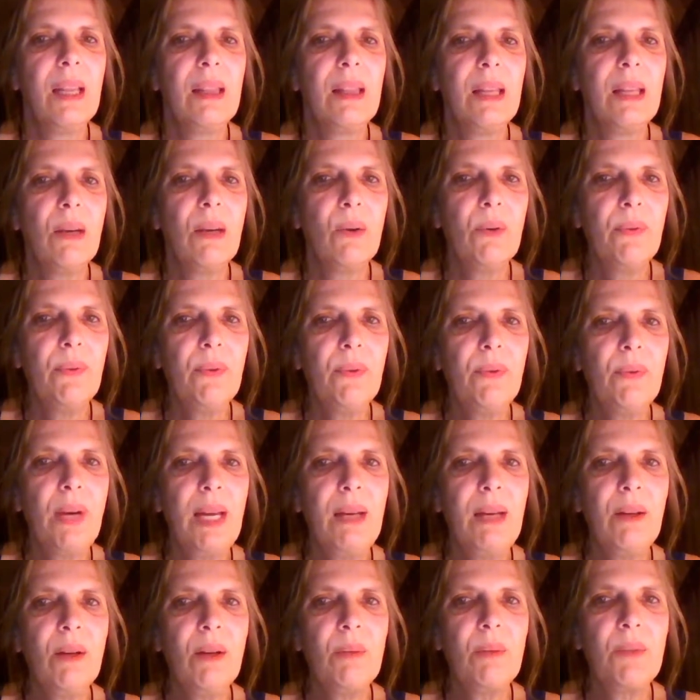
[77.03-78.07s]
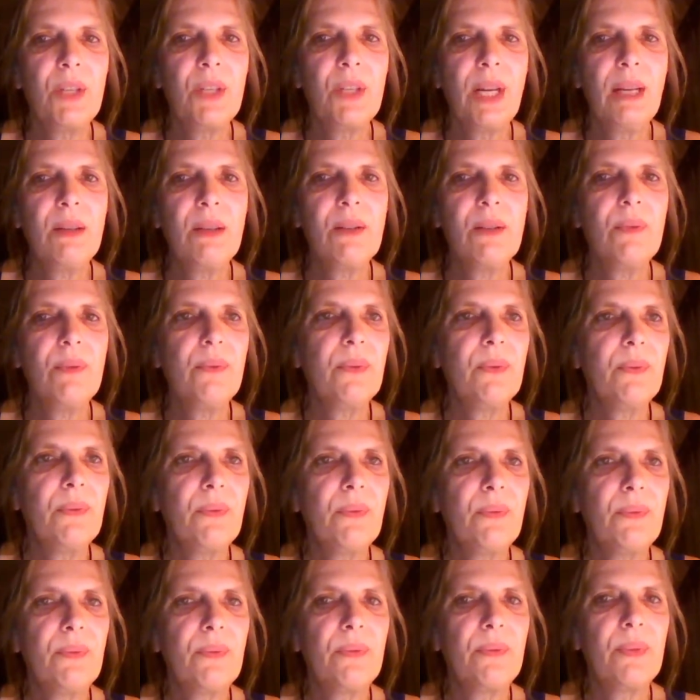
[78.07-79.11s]
The overriding objective
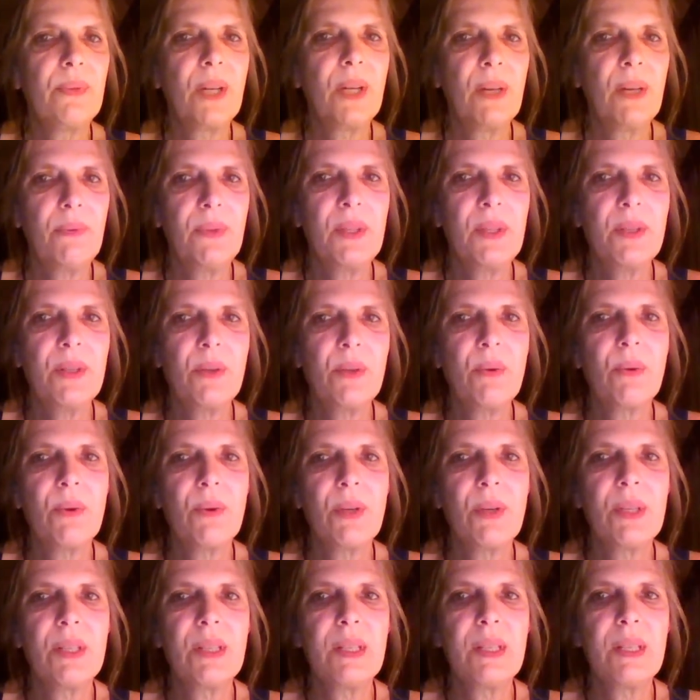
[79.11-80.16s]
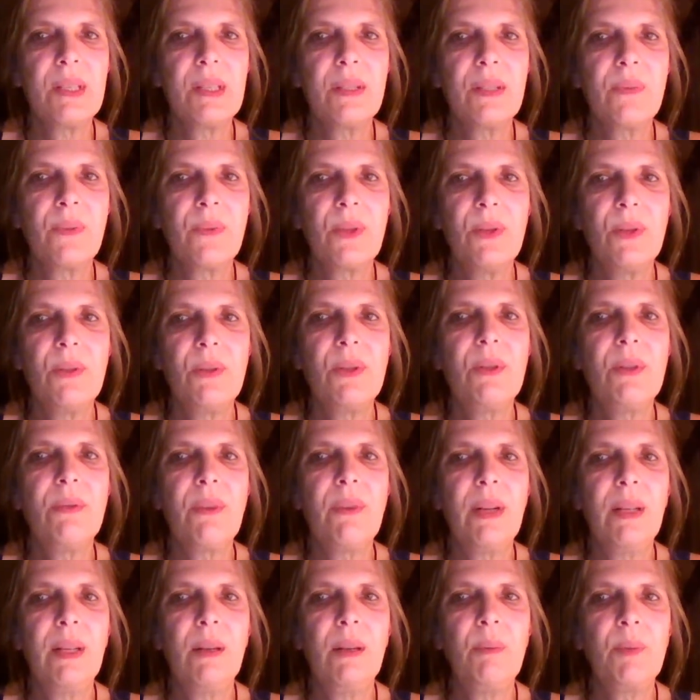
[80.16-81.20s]
of this course is for you to
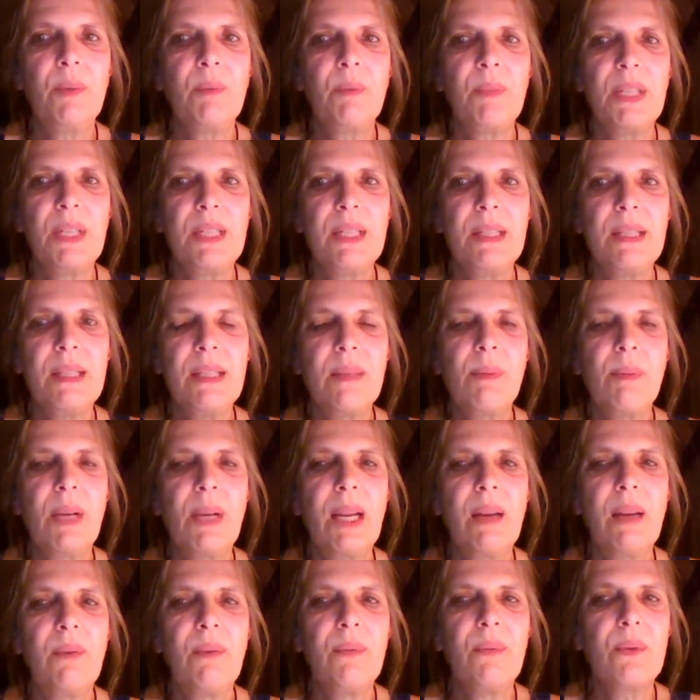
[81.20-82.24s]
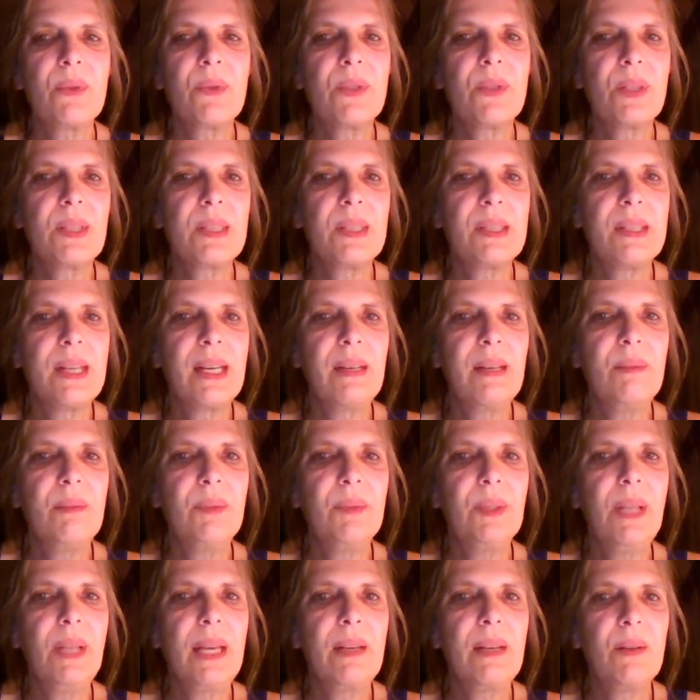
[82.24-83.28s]
develop a business plan for a
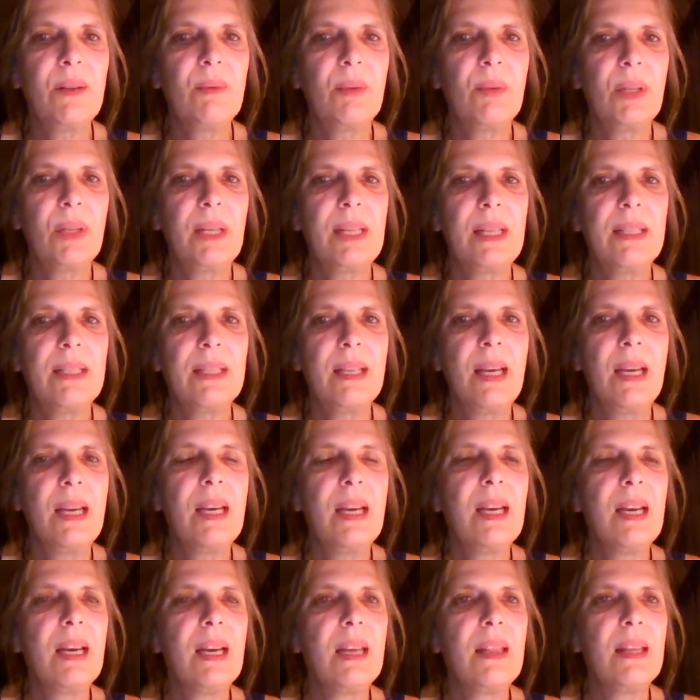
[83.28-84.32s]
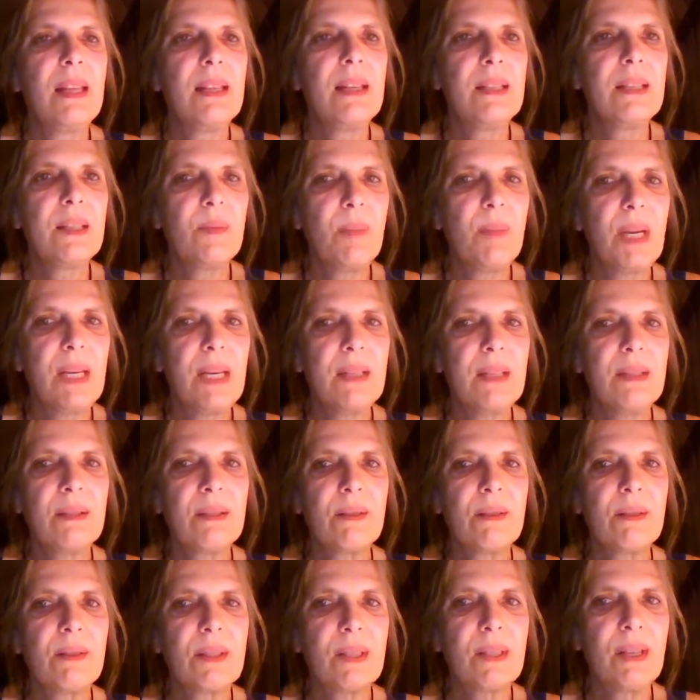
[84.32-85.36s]
sustainable enterprise that is based
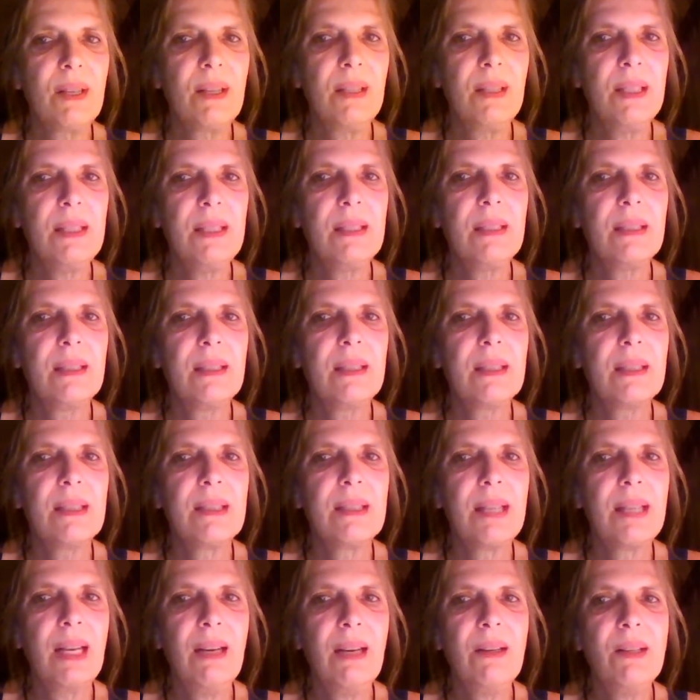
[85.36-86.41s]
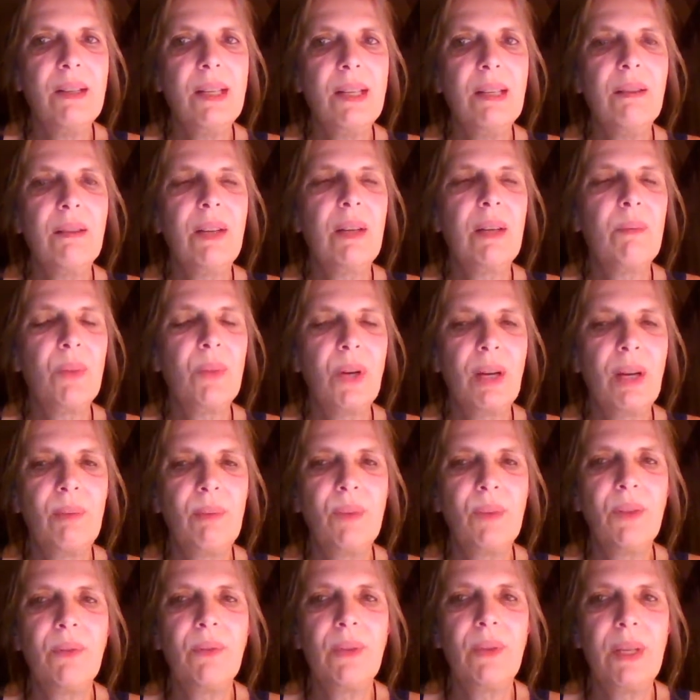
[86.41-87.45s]
on solid secondary and
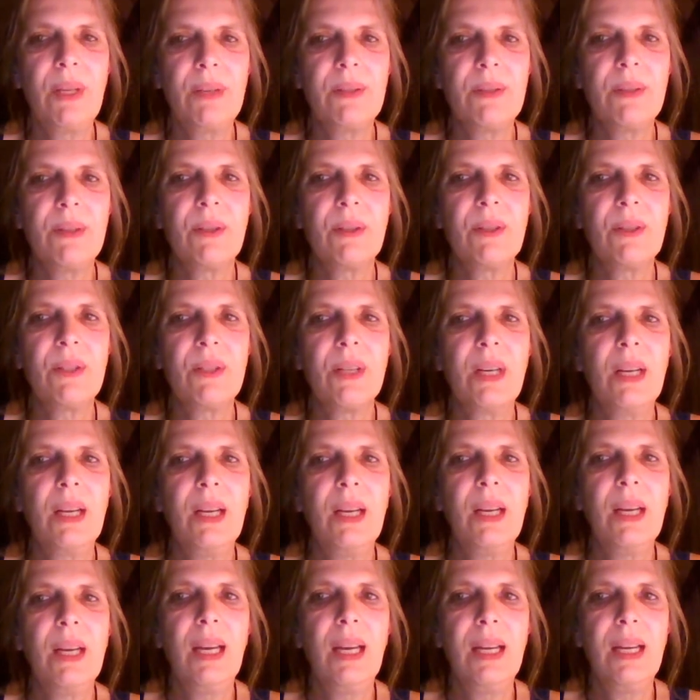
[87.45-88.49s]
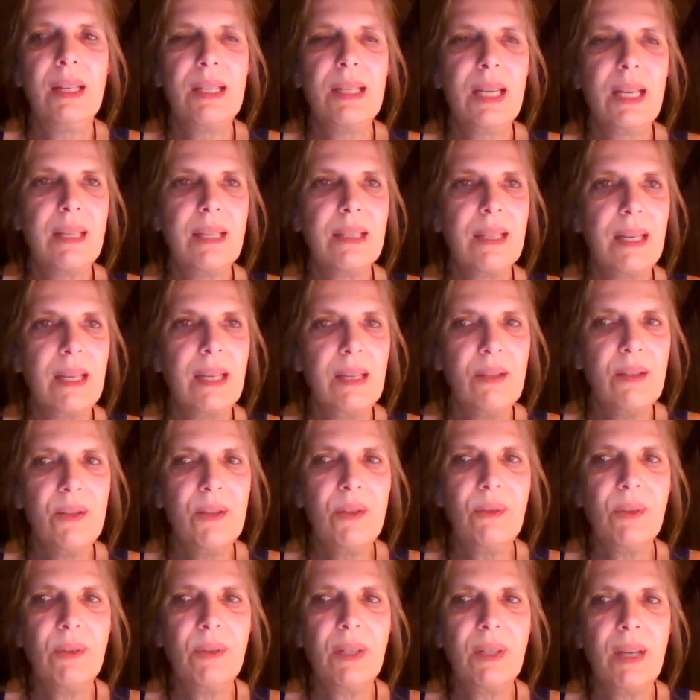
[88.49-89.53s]
primary research and takes
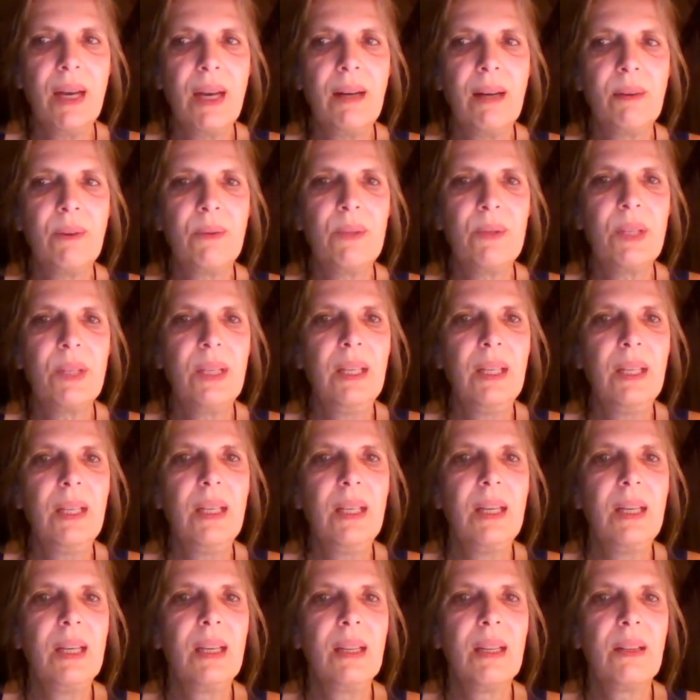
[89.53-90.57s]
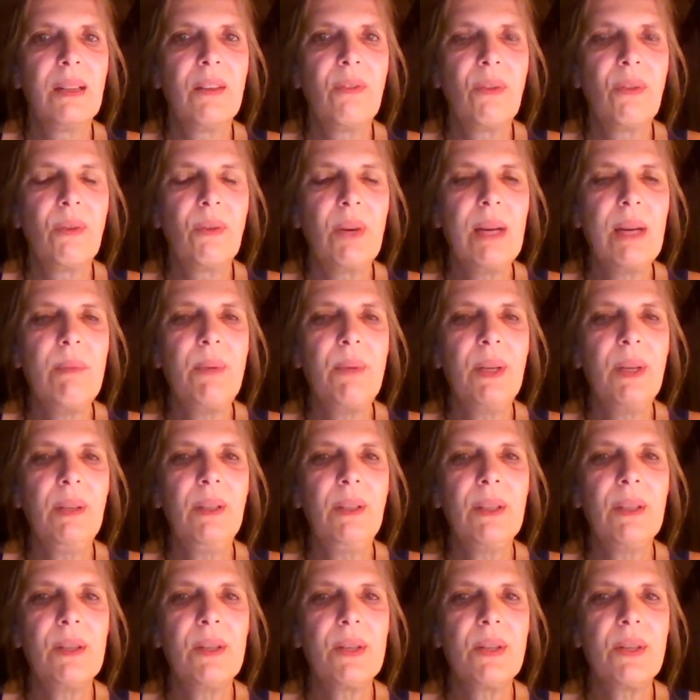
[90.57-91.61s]
into account the three
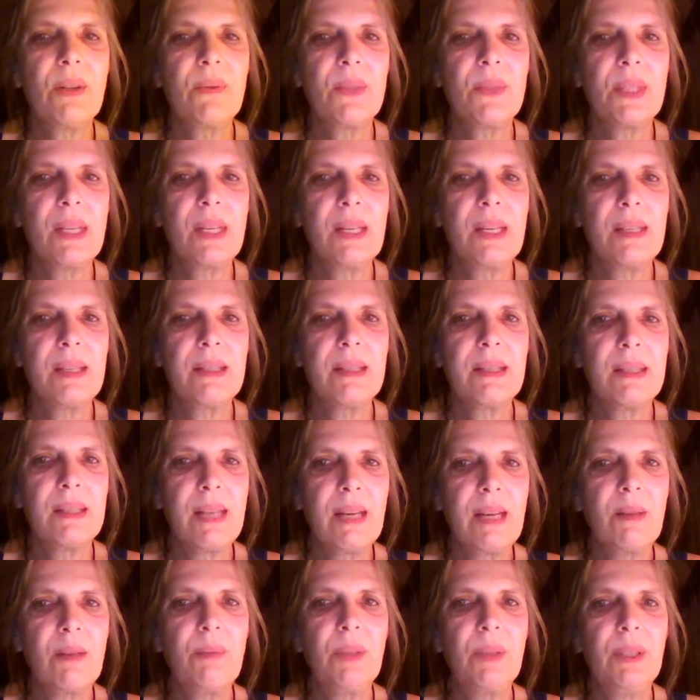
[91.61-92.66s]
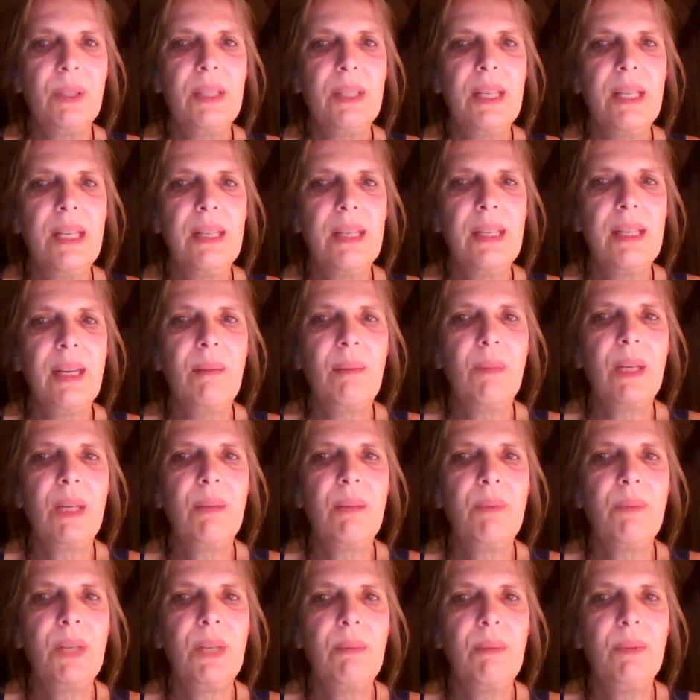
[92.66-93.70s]
pillars of sustainability,
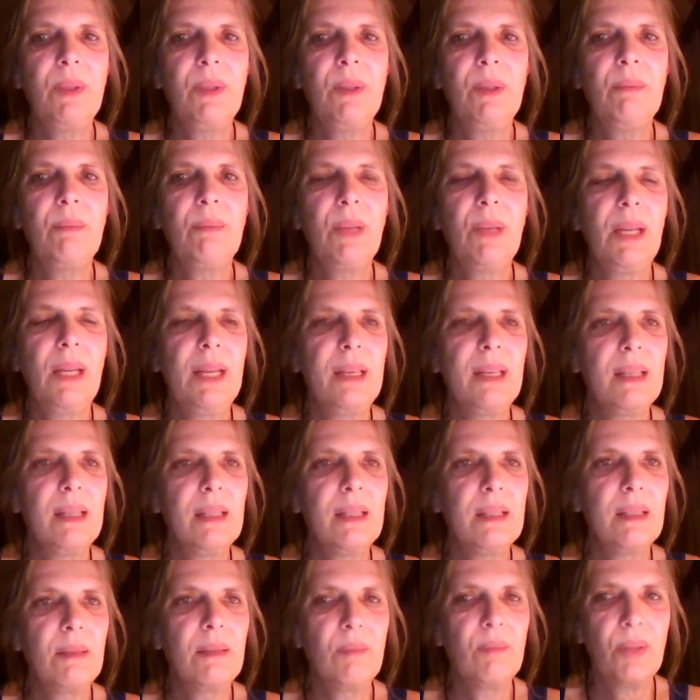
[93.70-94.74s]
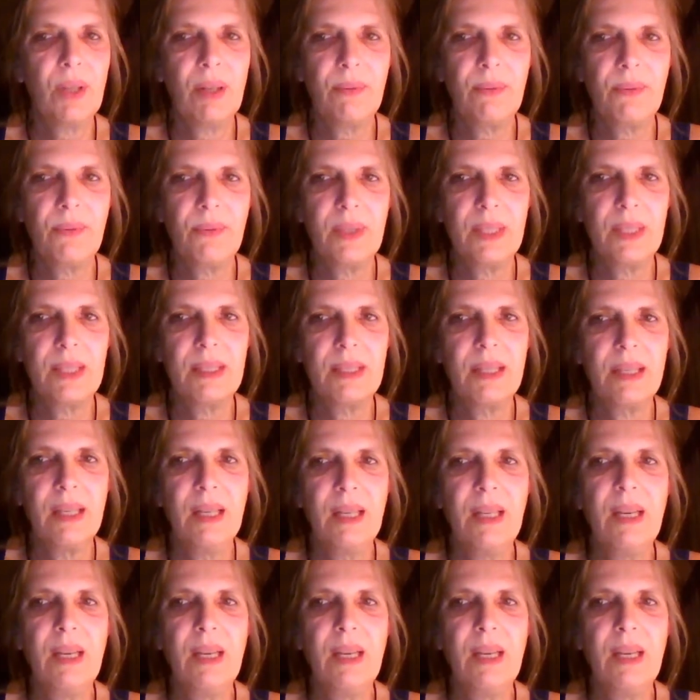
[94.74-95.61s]
namely people, planet, and profits.